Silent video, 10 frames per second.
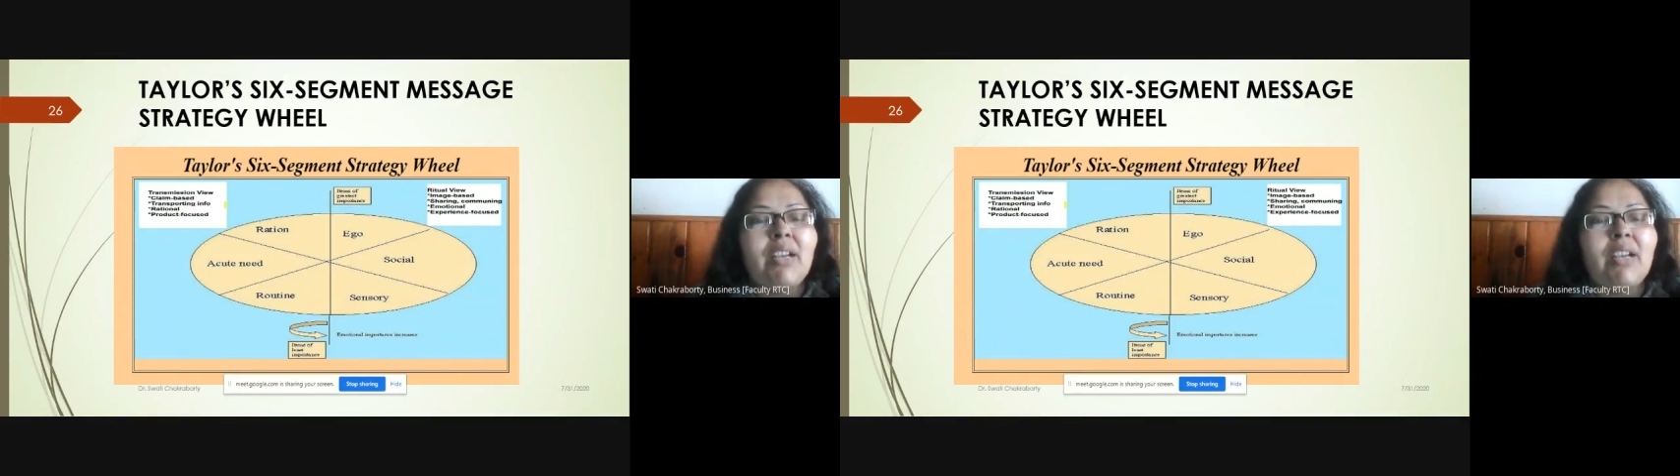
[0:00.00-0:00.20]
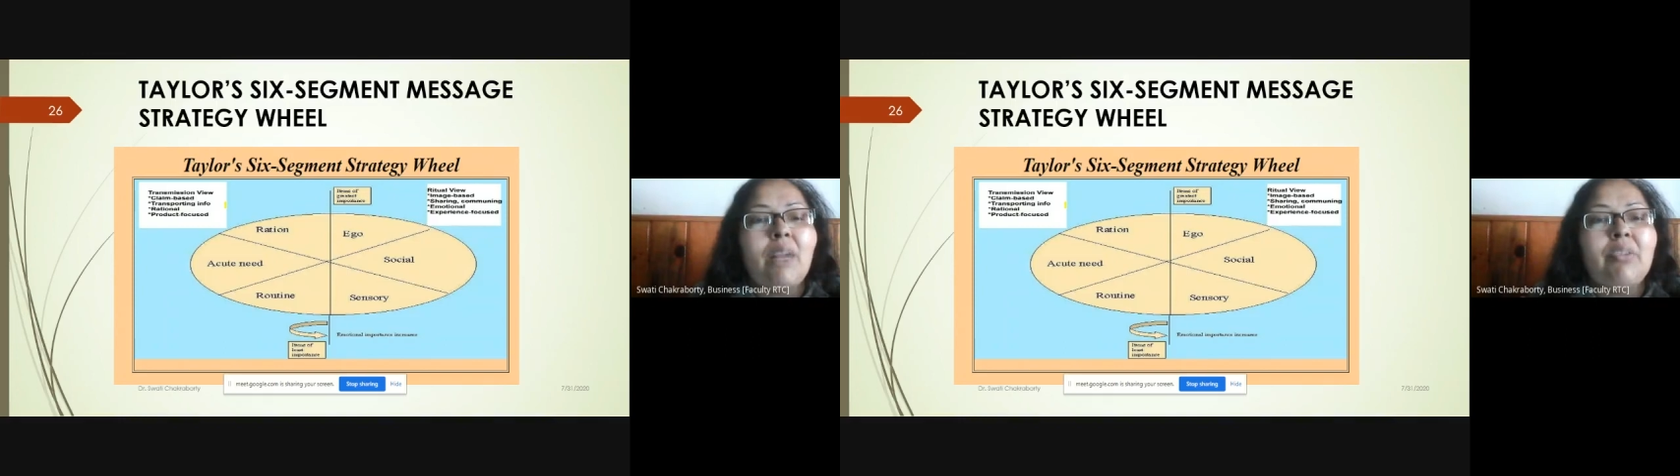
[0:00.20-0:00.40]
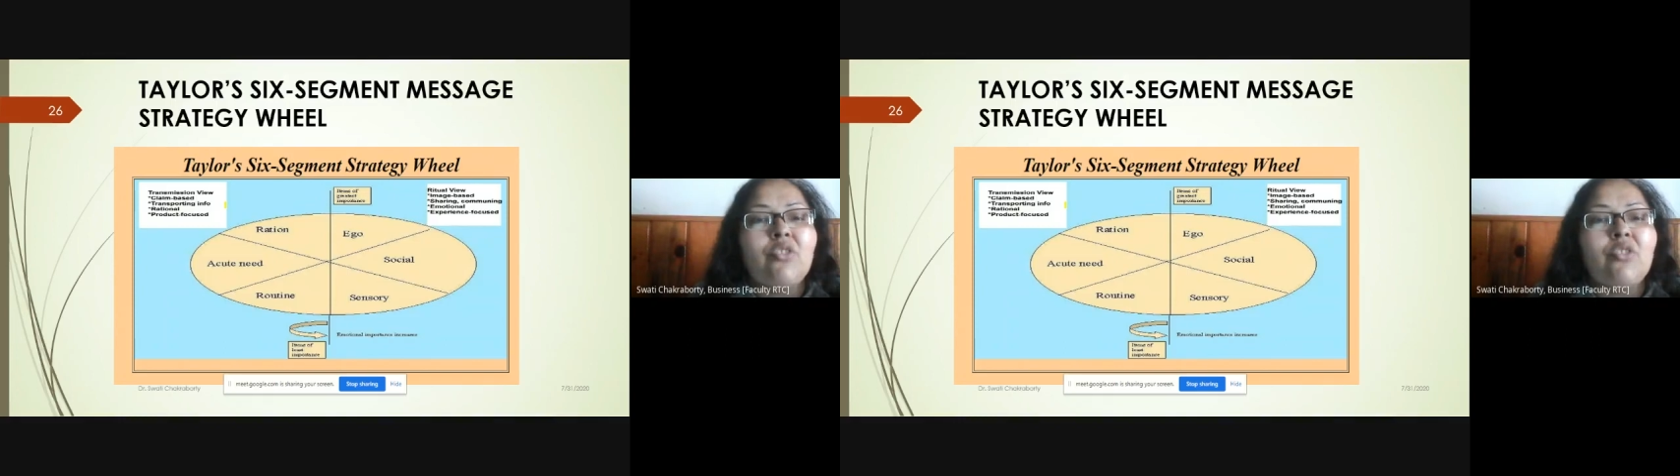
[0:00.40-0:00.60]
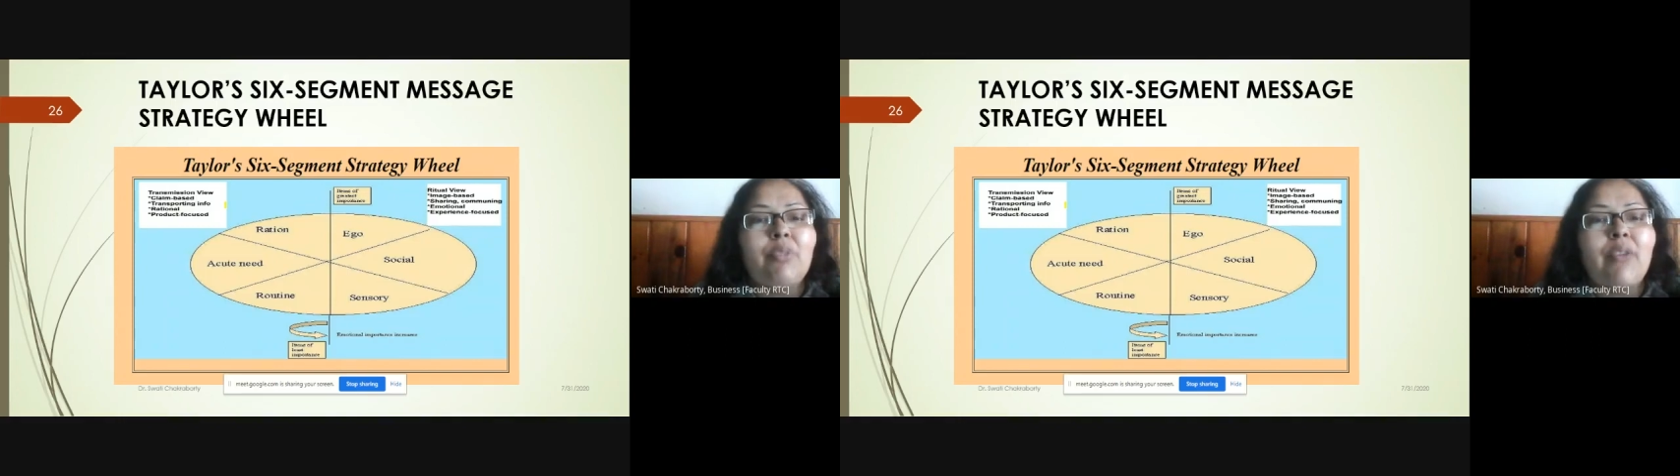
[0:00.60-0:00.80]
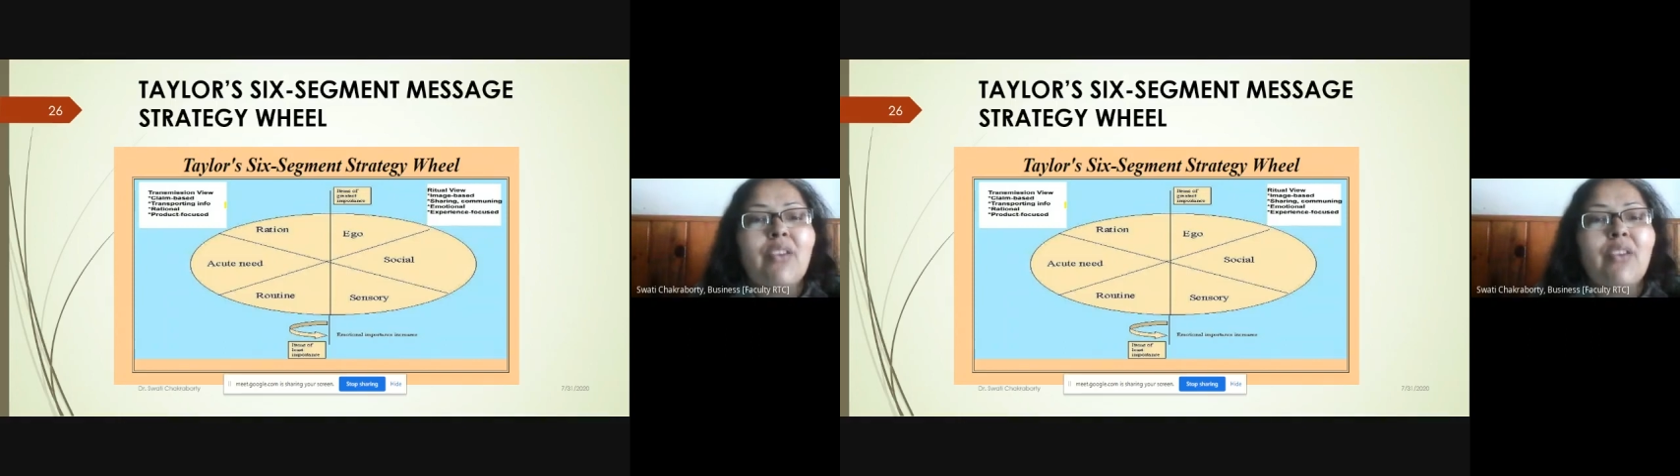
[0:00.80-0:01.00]
It should be
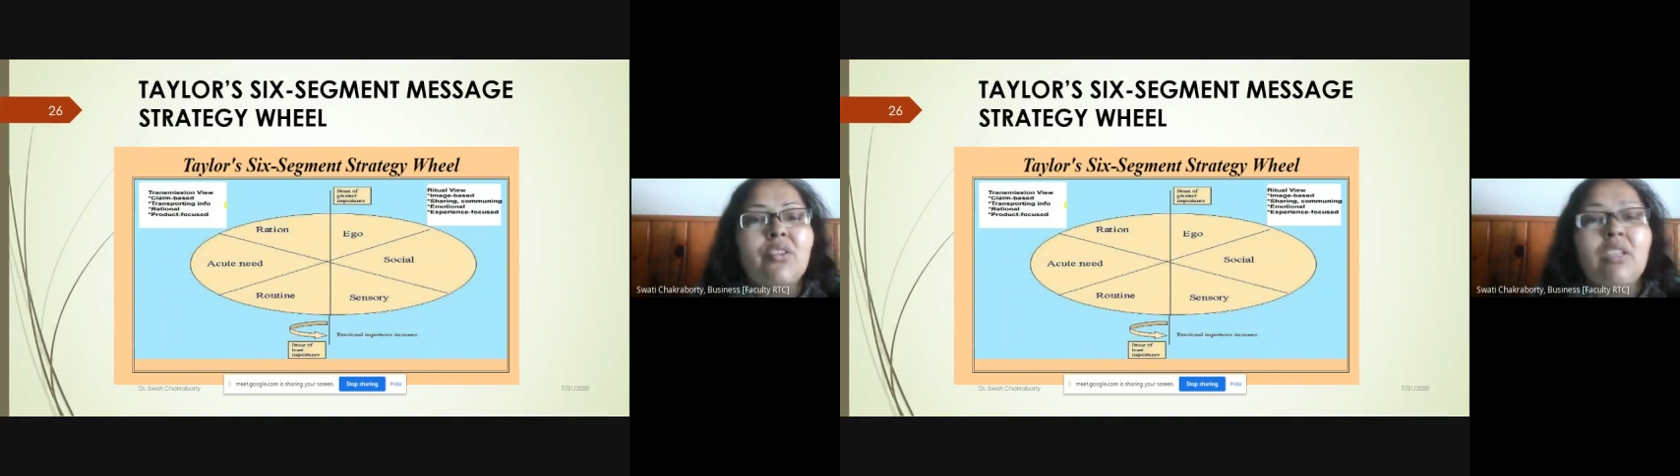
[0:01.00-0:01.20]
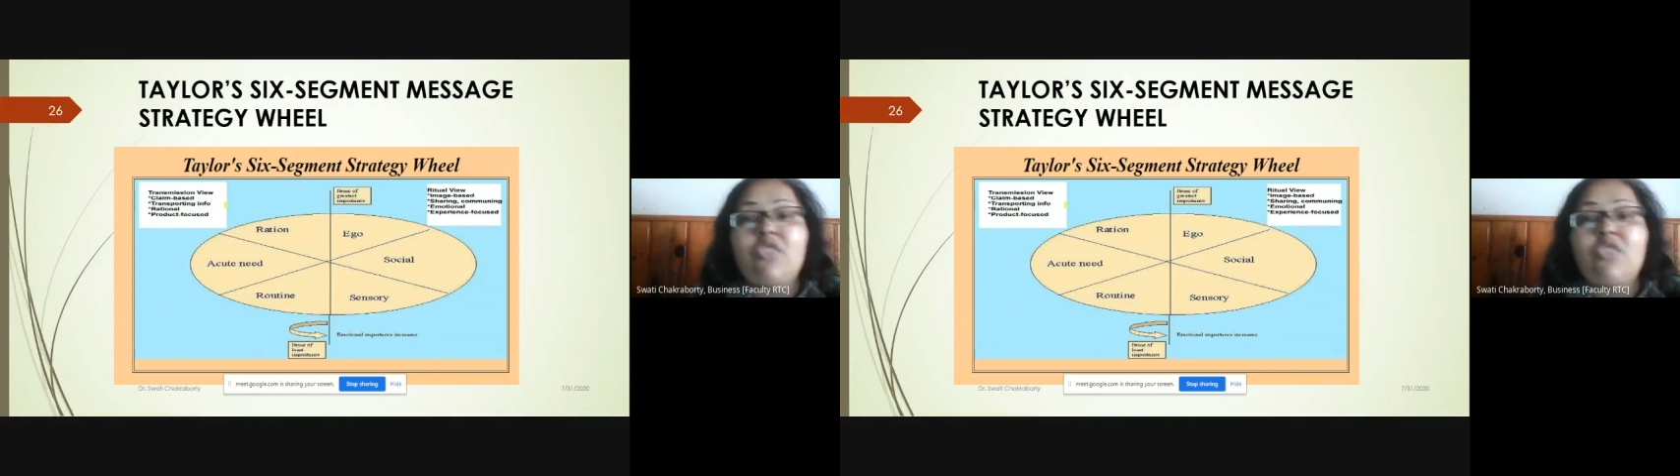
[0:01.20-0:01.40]
rational, it should be